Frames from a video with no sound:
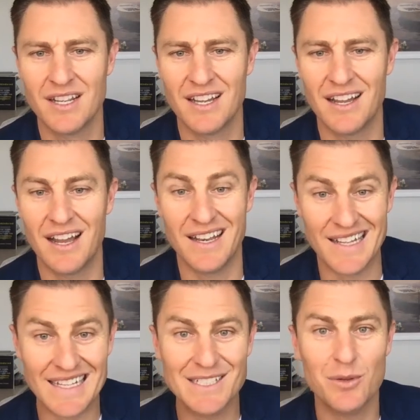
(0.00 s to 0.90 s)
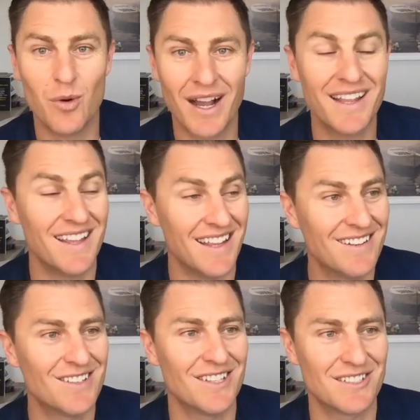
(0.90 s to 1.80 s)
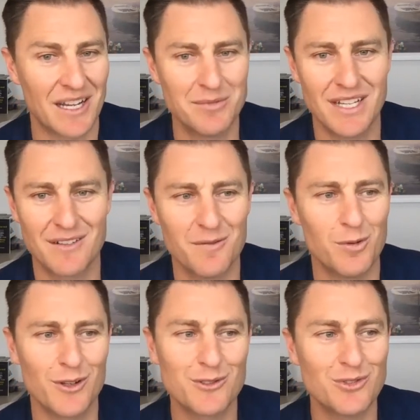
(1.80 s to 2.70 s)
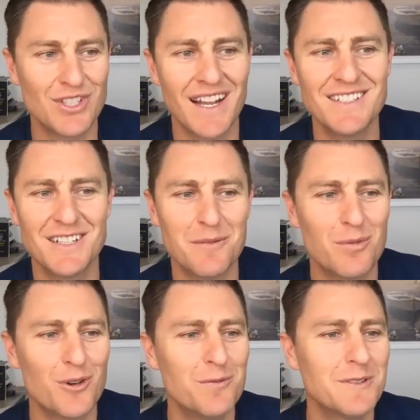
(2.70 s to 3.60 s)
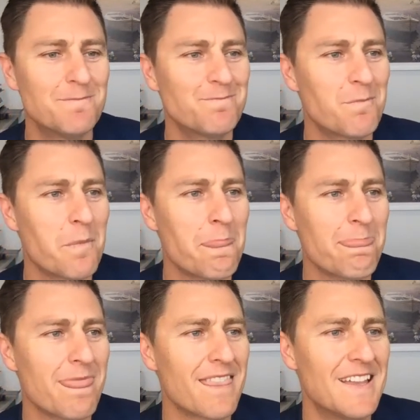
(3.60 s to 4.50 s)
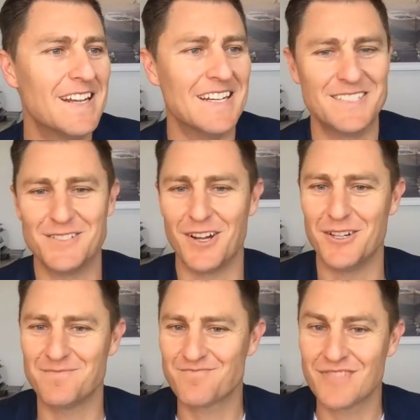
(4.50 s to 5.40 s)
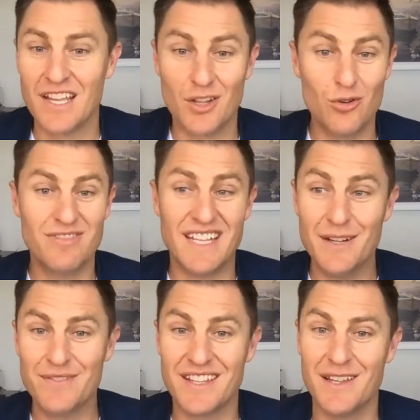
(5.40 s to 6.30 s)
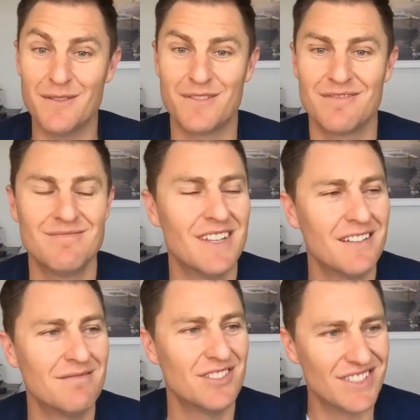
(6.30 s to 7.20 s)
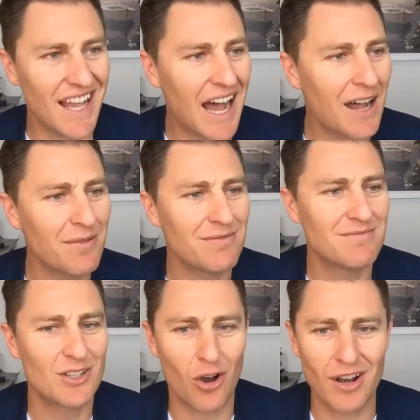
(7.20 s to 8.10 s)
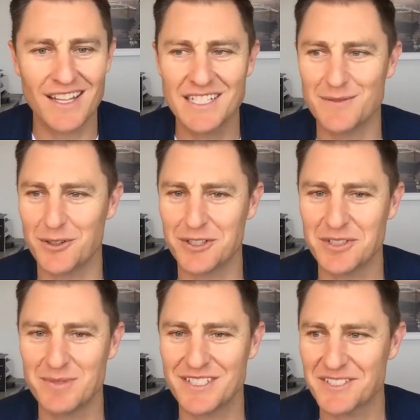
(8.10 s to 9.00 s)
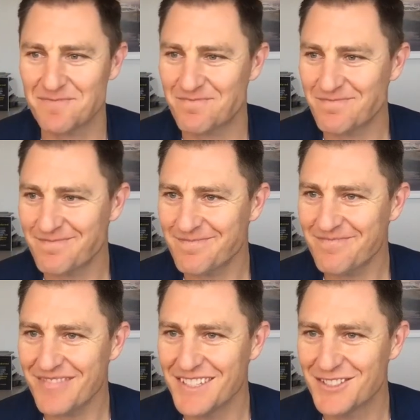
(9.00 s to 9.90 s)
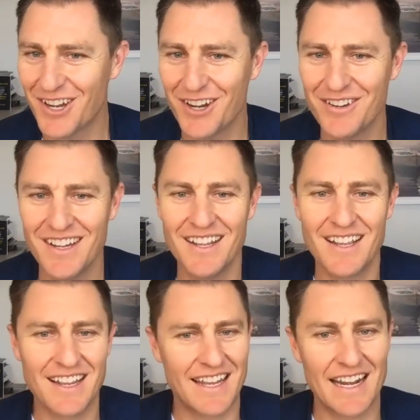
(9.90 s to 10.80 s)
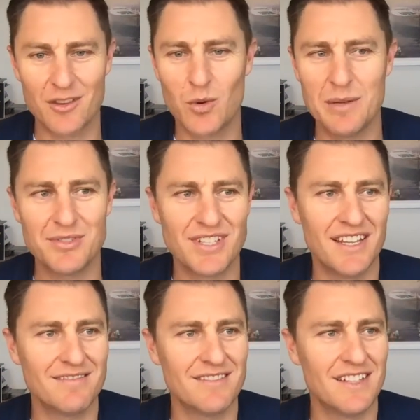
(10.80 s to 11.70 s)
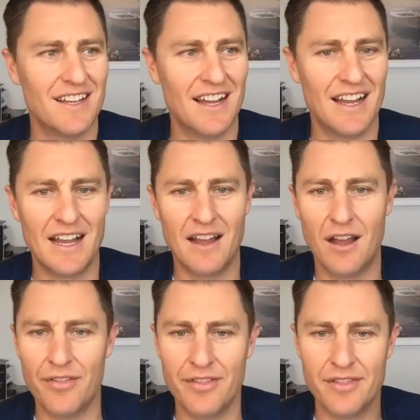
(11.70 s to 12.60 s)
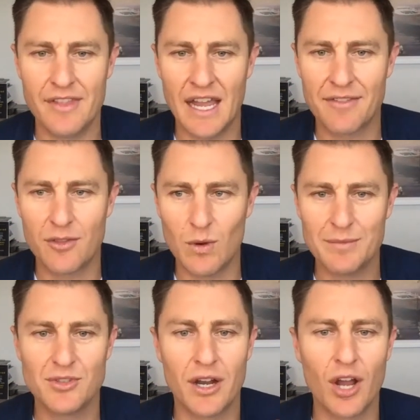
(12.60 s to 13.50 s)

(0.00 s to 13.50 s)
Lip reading: an easy way into the subject of personal change and improvement. So good gift to give staff, colleagues for Christmas. So get up 20% at the website